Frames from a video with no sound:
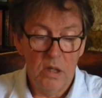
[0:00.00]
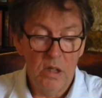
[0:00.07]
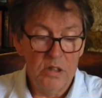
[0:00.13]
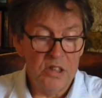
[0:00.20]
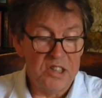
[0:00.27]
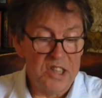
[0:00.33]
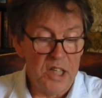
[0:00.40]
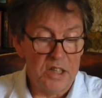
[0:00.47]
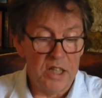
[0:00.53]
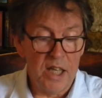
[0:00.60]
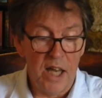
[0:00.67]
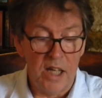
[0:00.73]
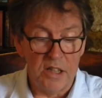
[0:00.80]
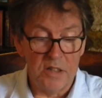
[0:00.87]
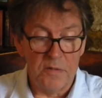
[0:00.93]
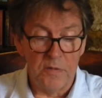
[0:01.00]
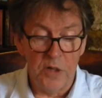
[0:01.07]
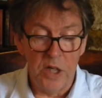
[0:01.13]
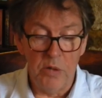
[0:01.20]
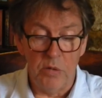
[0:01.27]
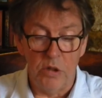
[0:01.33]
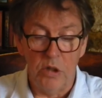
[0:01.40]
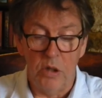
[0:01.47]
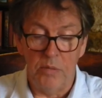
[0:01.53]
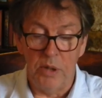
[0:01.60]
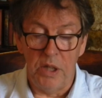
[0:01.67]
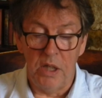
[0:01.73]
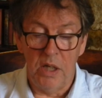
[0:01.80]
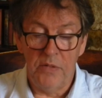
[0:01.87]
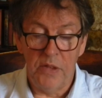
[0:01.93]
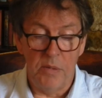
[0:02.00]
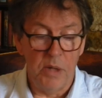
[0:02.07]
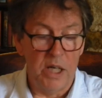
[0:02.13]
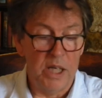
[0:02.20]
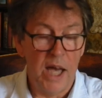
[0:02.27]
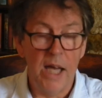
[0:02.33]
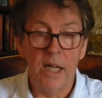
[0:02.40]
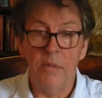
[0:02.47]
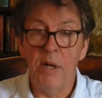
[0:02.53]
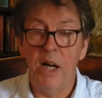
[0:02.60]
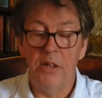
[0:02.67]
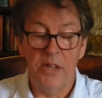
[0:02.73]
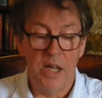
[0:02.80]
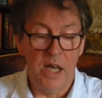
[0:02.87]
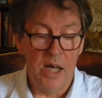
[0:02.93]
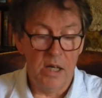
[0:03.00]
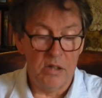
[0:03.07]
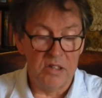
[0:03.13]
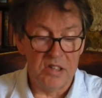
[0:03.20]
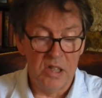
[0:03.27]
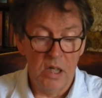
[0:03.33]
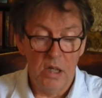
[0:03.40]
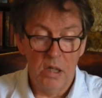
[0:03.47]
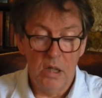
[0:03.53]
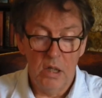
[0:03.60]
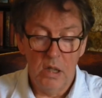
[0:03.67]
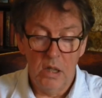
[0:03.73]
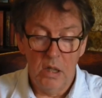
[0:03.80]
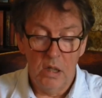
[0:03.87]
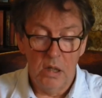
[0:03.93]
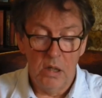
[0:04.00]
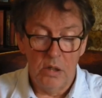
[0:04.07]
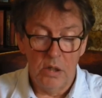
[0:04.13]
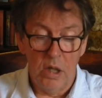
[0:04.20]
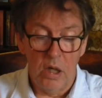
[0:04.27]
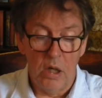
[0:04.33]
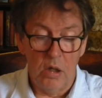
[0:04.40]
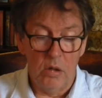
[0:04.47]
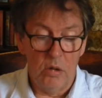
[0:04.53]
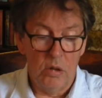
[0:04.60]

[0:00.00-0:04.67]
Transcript: To set the cats free would not be enough. They might hang about the house. No,